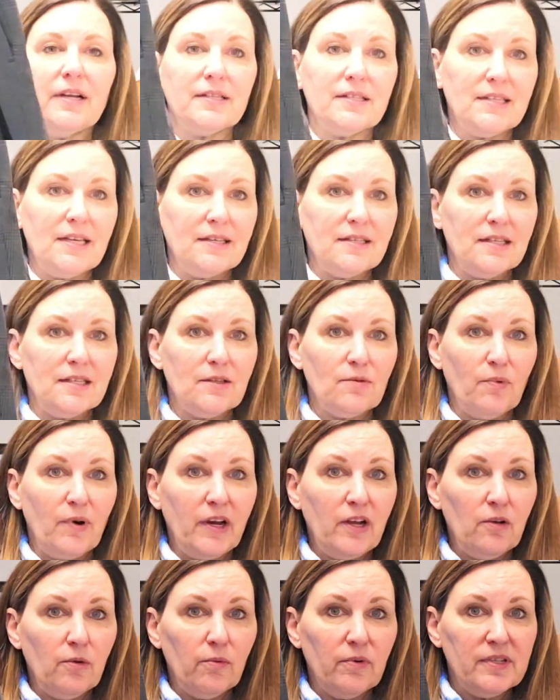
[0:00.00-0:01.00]
it. Says it's
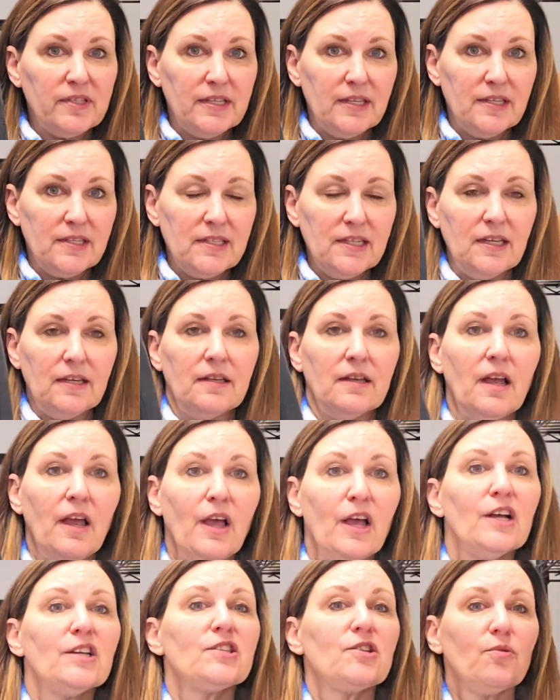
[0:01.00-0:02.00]
wrinkle resistant.
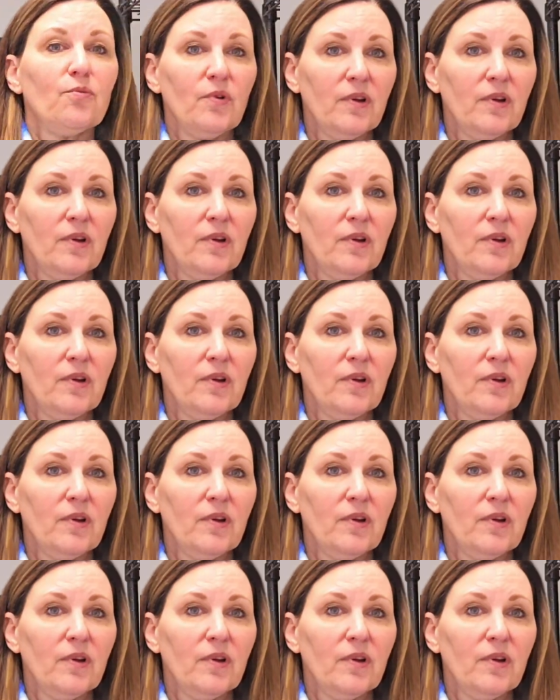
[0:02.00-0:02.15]
So